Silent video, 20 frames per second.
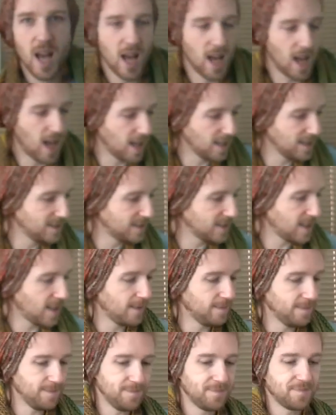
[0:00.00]
And
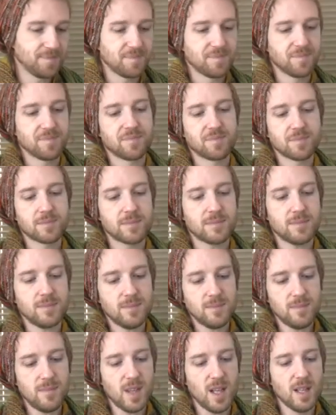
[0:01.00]

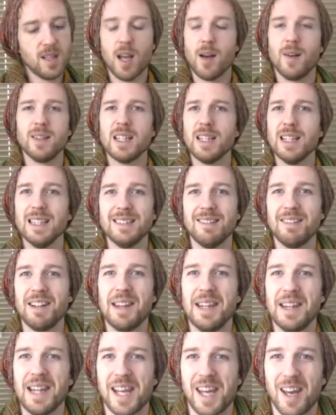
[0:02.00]
no, I don't necessarily
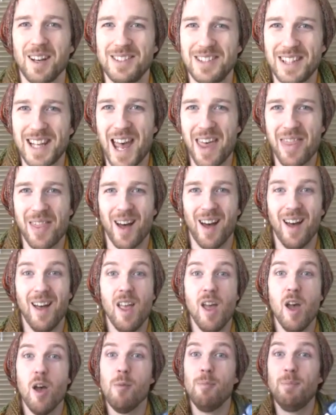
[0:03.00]
think they go together,
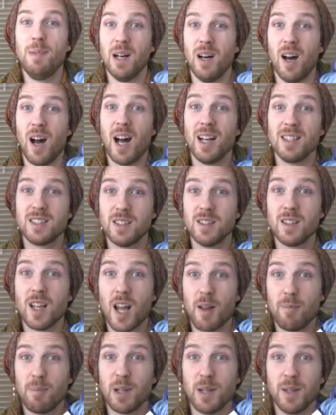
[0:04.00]
but I do
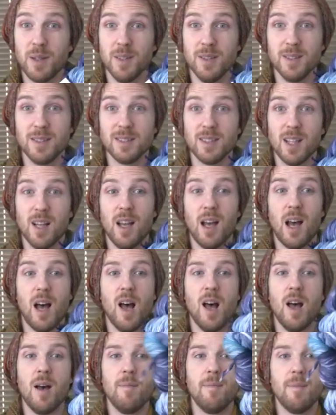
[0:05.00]
like blues.
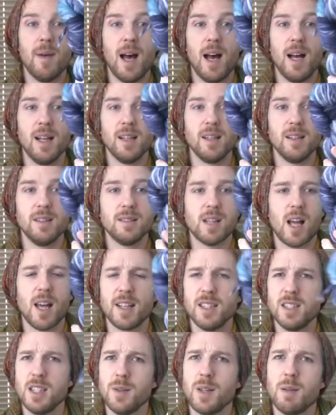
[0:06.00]
And I
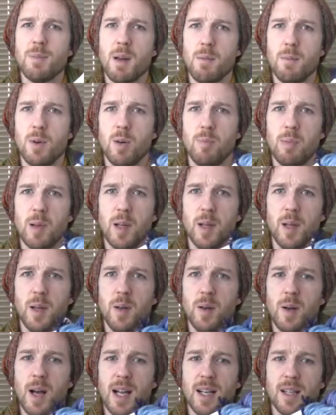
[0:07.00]
could do with a bit more
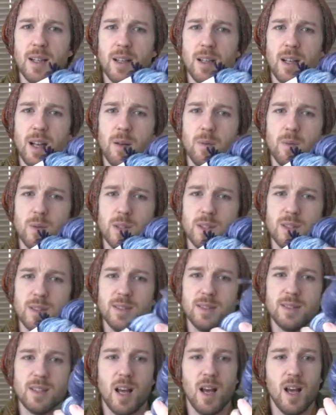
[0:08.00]
blue, and it
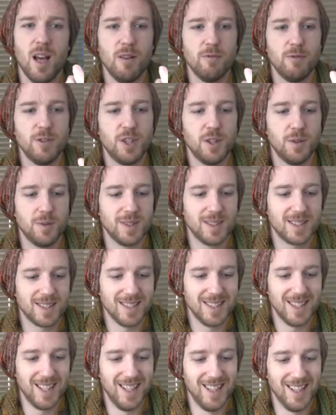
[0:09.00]
was
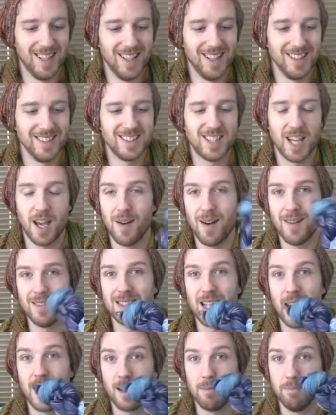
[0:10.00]
reduced. So I
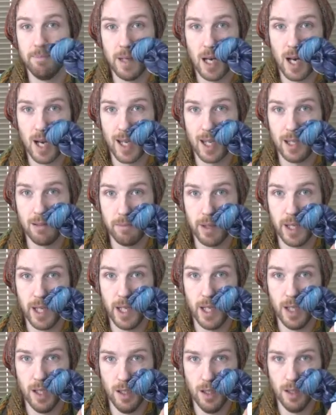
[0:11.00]
was like, bargain
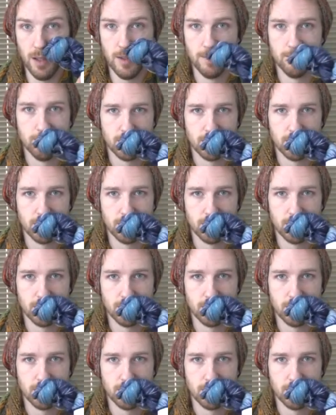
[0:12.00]
bin!